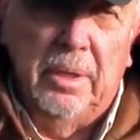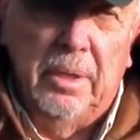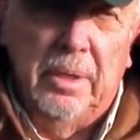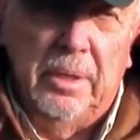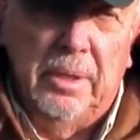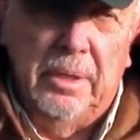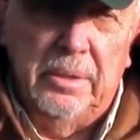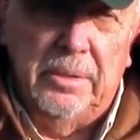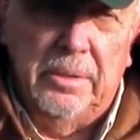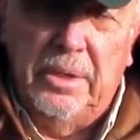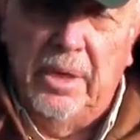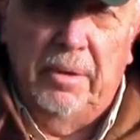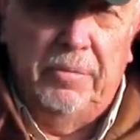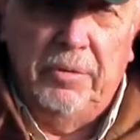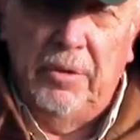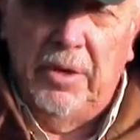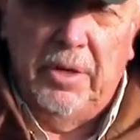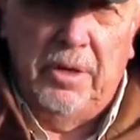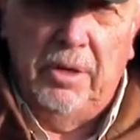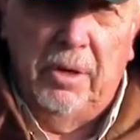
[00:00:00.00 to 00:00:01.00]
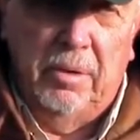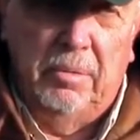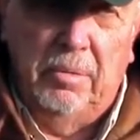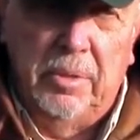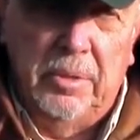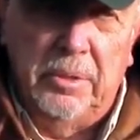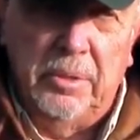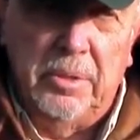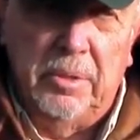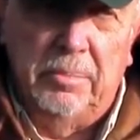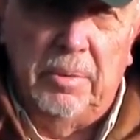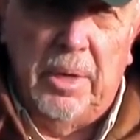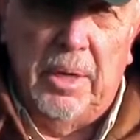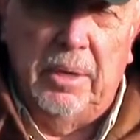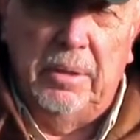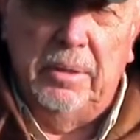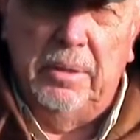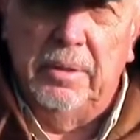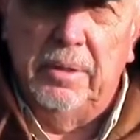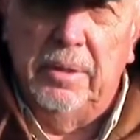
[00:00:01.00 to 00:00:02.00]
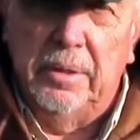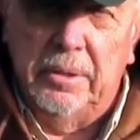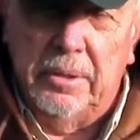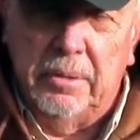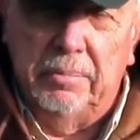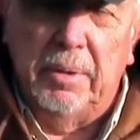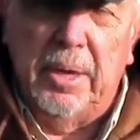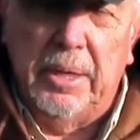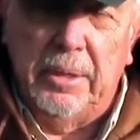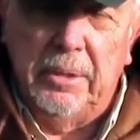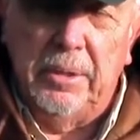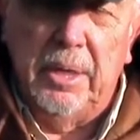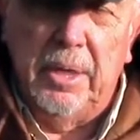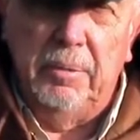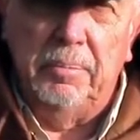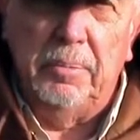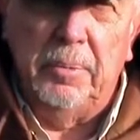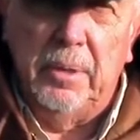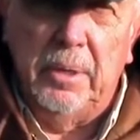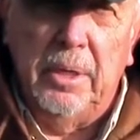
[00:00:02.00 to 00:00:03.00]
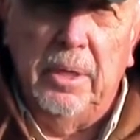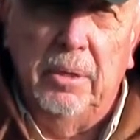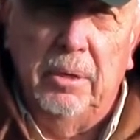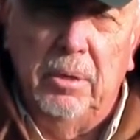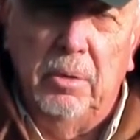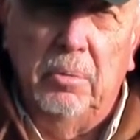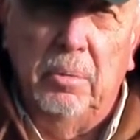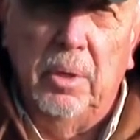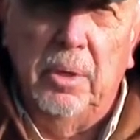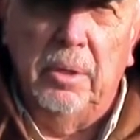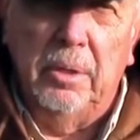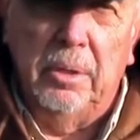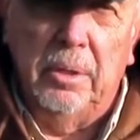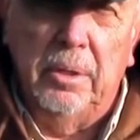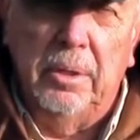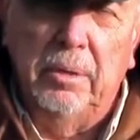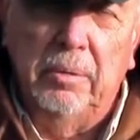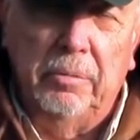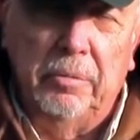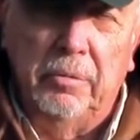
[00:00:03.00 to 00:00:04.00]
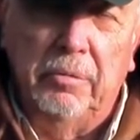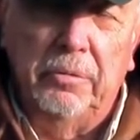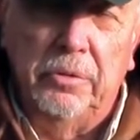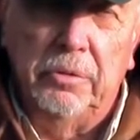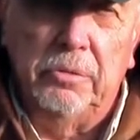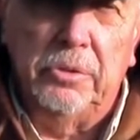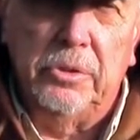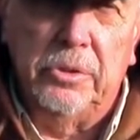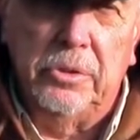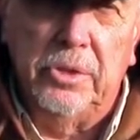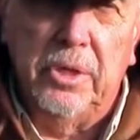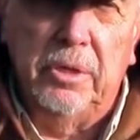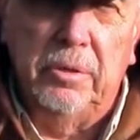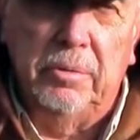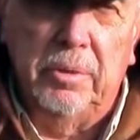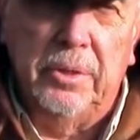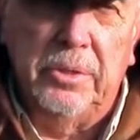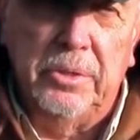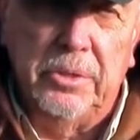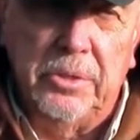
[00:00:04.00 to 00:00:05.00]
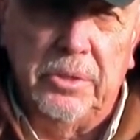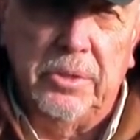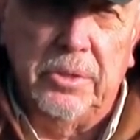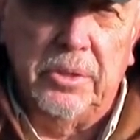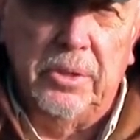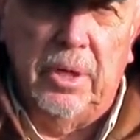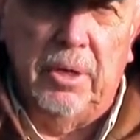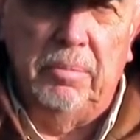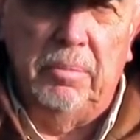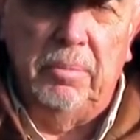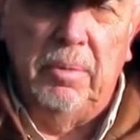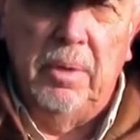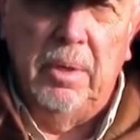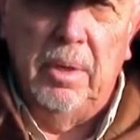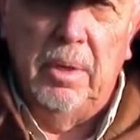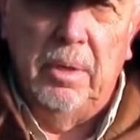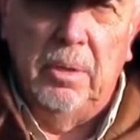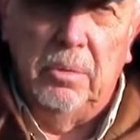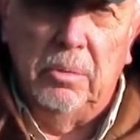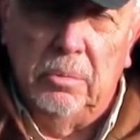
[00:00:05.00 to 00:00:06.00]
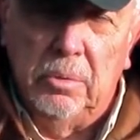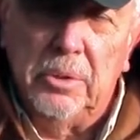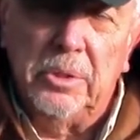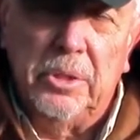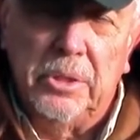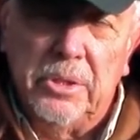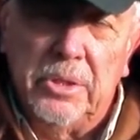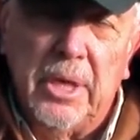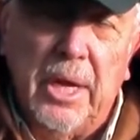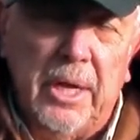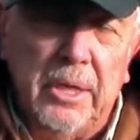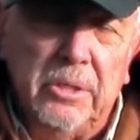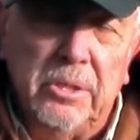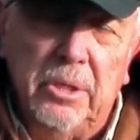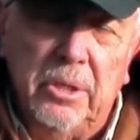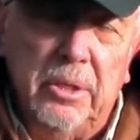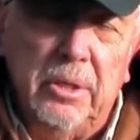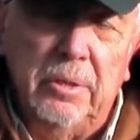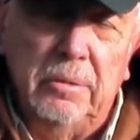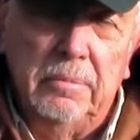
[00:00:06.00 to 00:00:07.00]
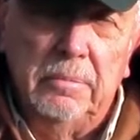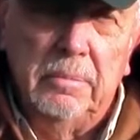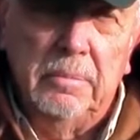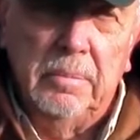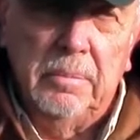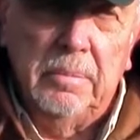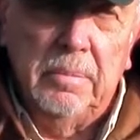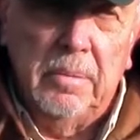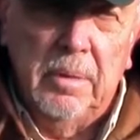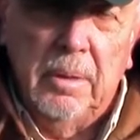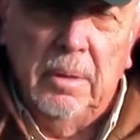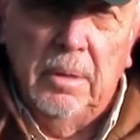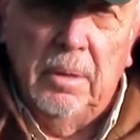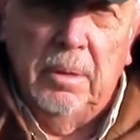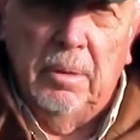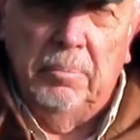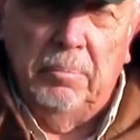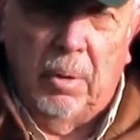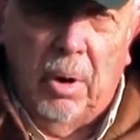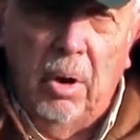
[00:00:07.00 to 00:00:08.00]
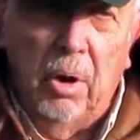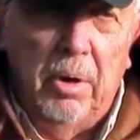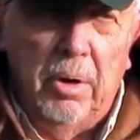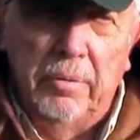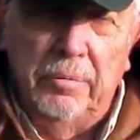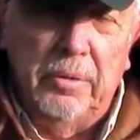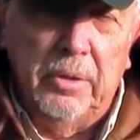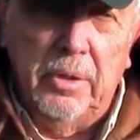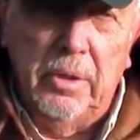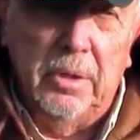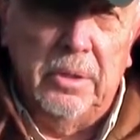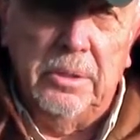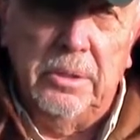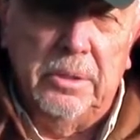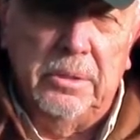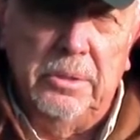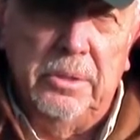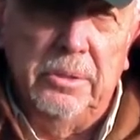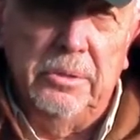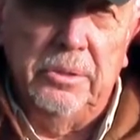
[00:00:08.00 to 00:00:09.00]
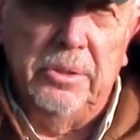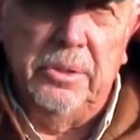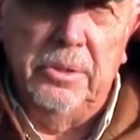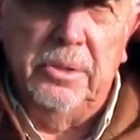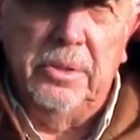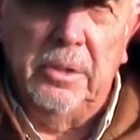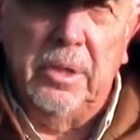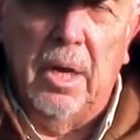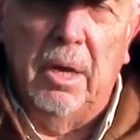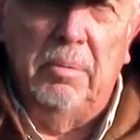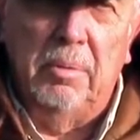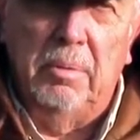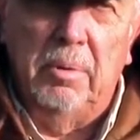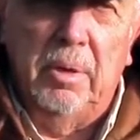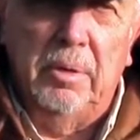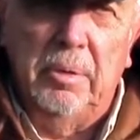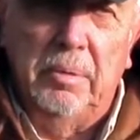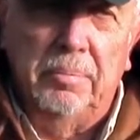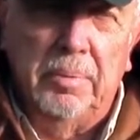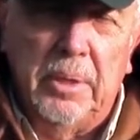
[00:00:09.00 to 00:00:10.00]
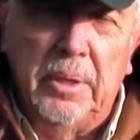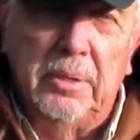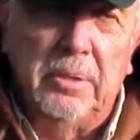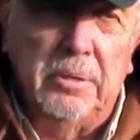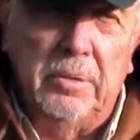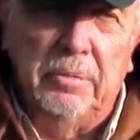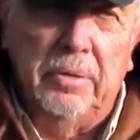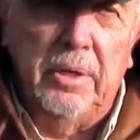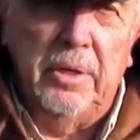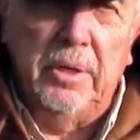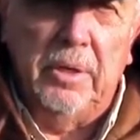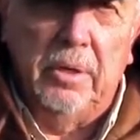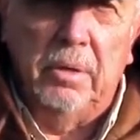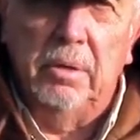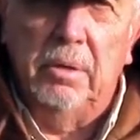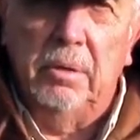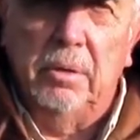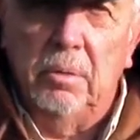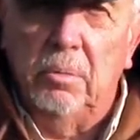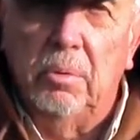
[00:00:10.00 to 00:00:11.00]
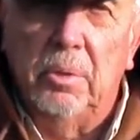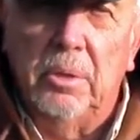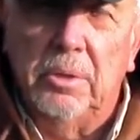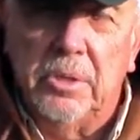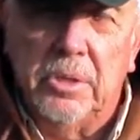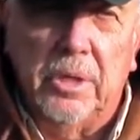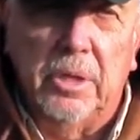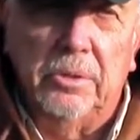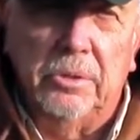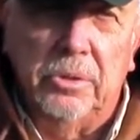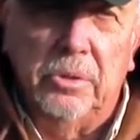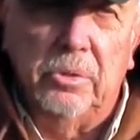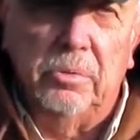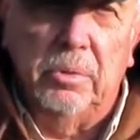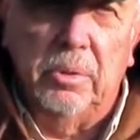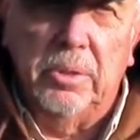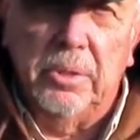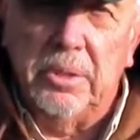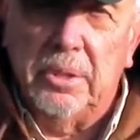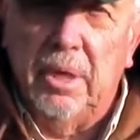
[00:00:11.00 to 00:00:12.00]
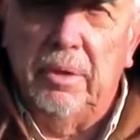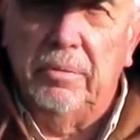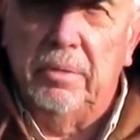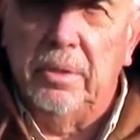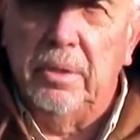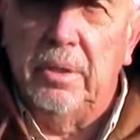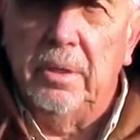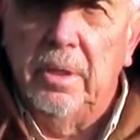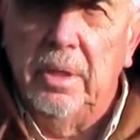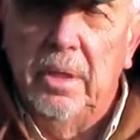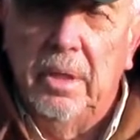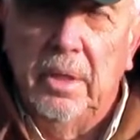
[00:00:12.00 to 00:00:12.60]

and that's definitely not what it's about it's about keeping the air and the water clean for future generations to come mm. which is actually part of the constitution of commonwealth of pennsylvania article 1 section 27 that